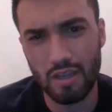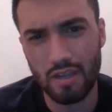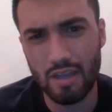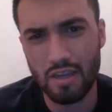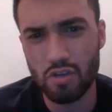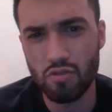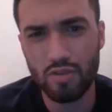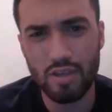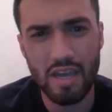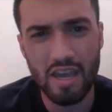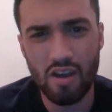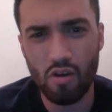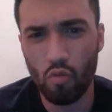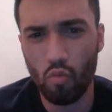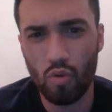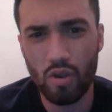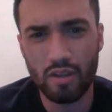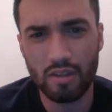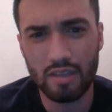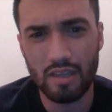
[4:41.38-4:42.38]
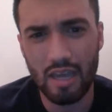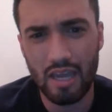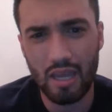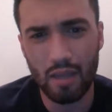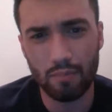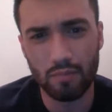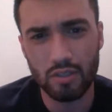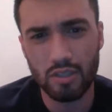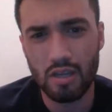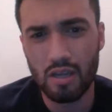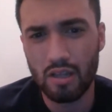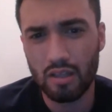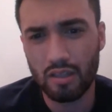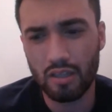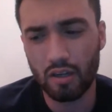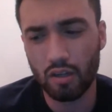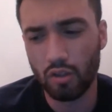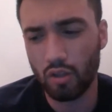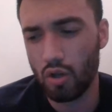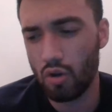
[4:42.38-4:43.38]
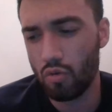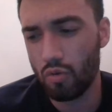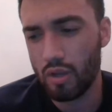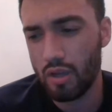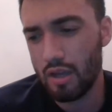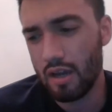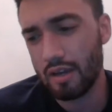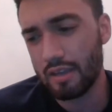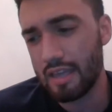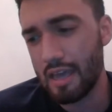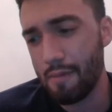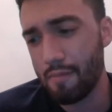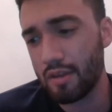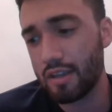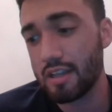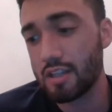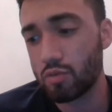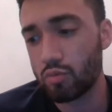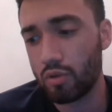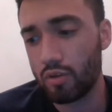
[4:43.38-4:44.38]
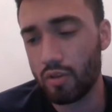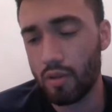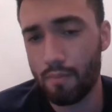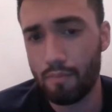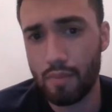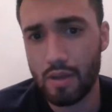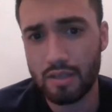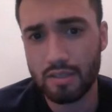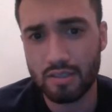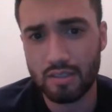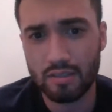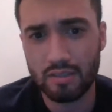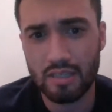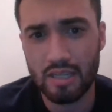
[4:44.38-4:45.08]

And you can't win games, let alone a game against one of the best